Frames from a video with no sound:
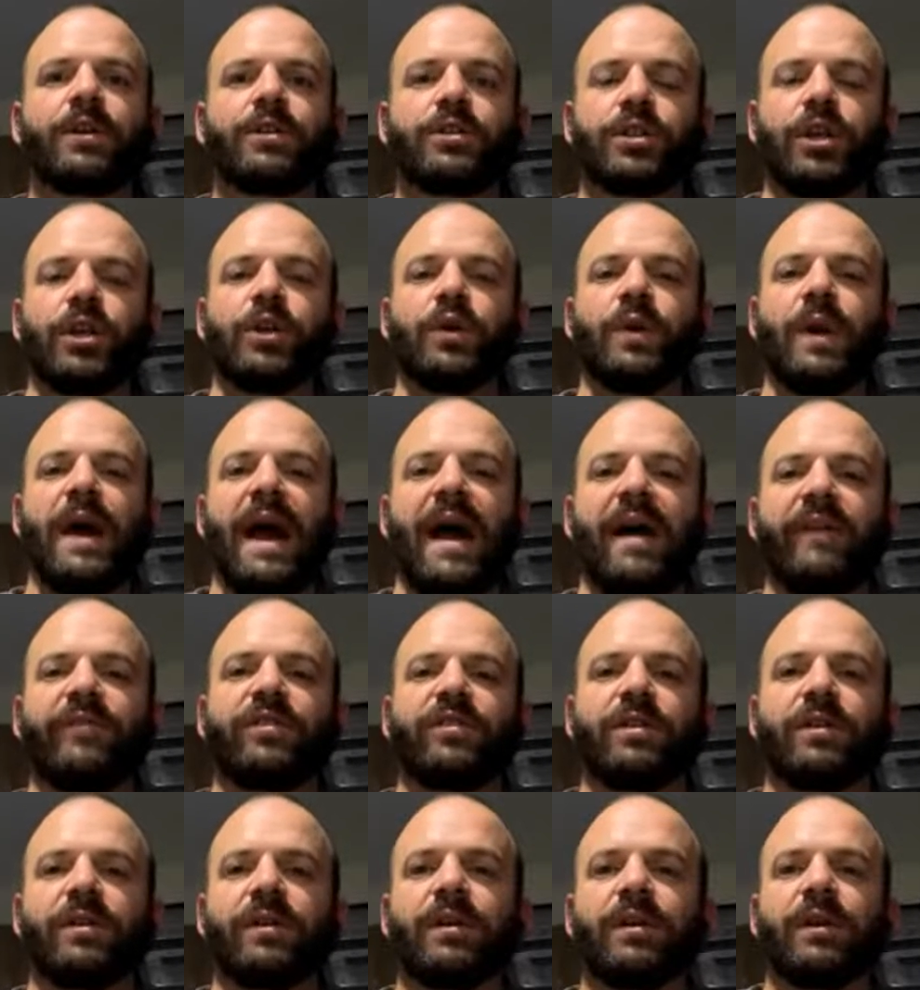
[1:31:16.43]
So you have
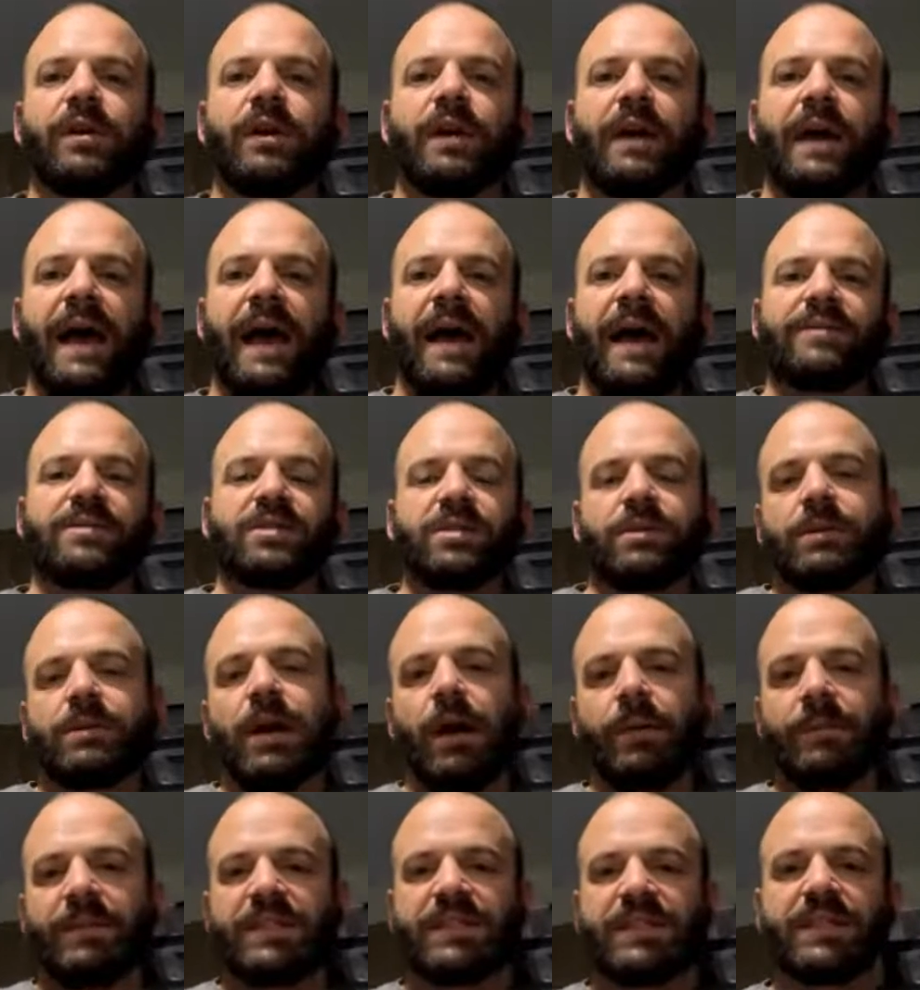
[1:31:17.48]
to have some
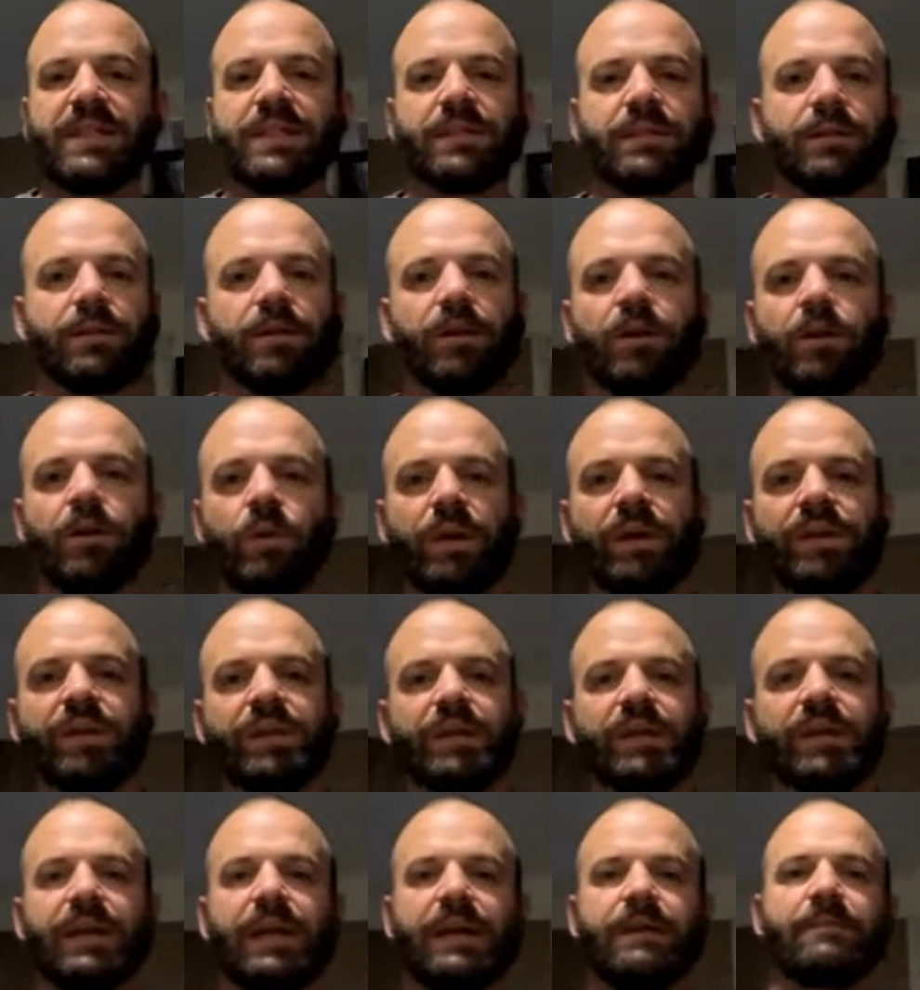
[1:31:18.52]
common sense along with
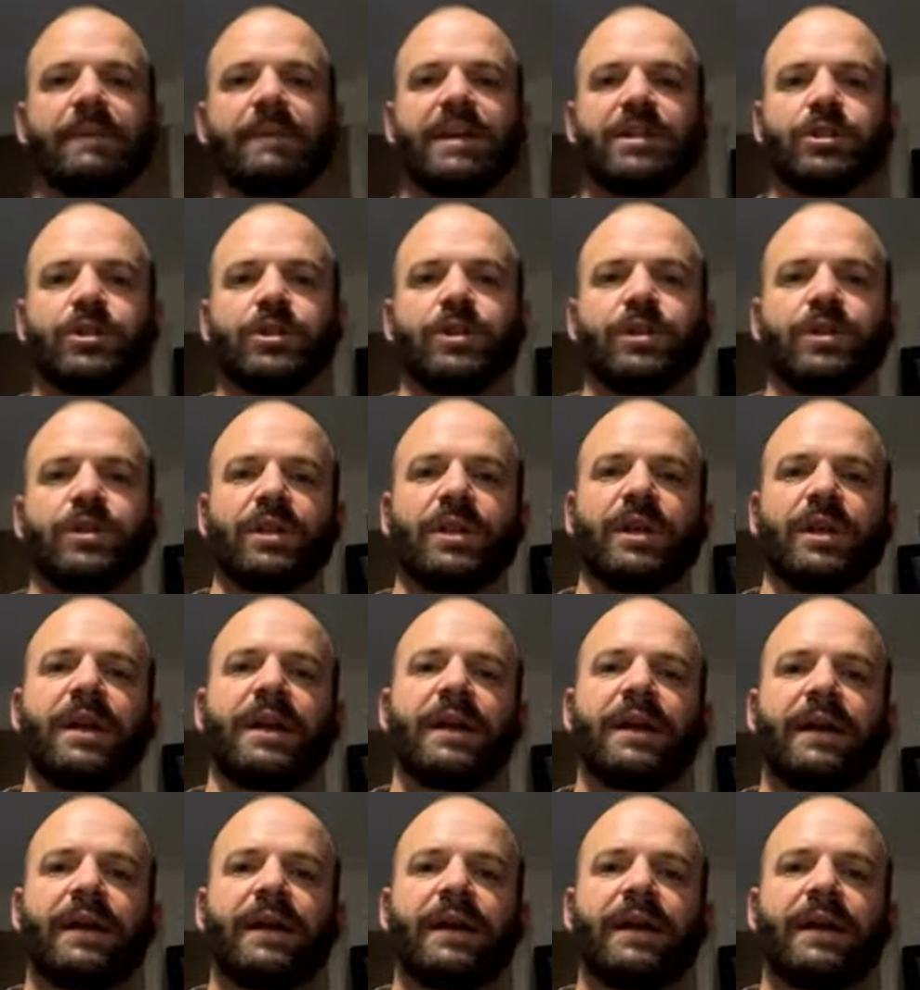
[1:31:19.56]
it and make sure that